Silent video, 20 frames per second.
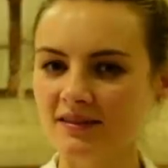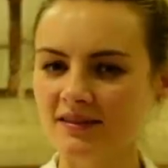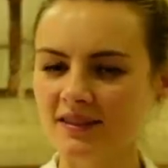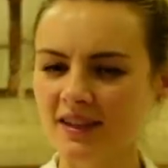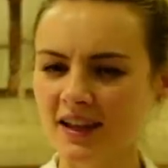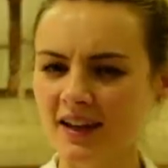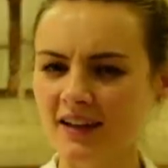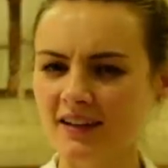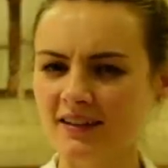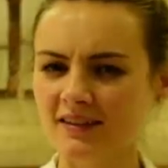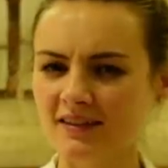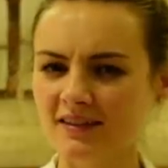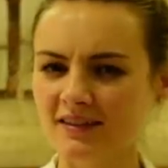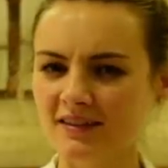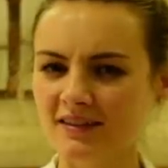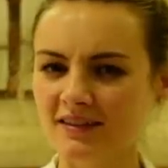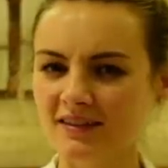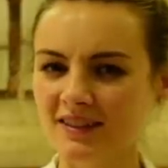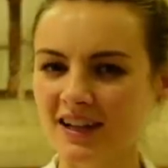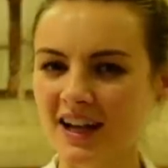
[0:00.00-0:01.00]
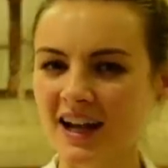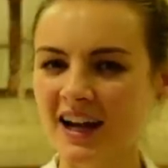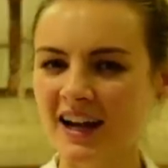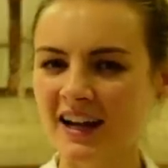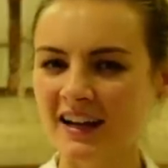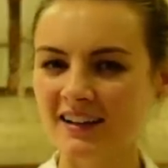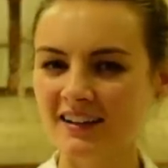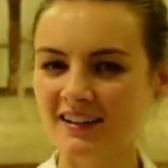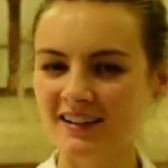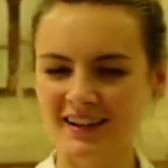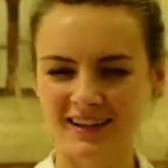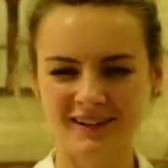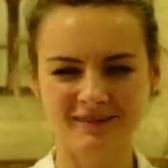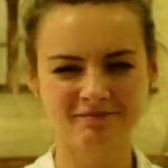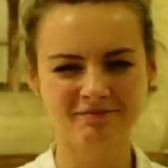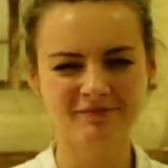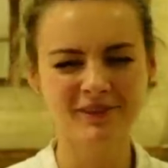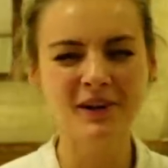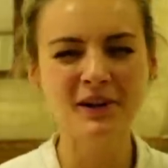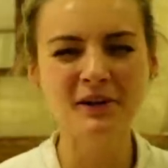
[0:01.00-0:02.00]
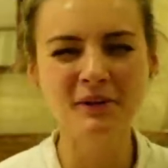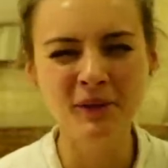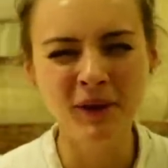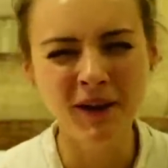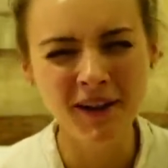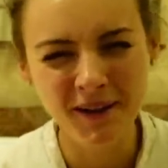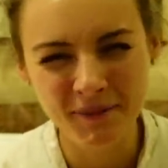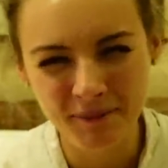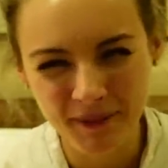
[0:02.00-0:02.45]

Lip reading: Yeah. Why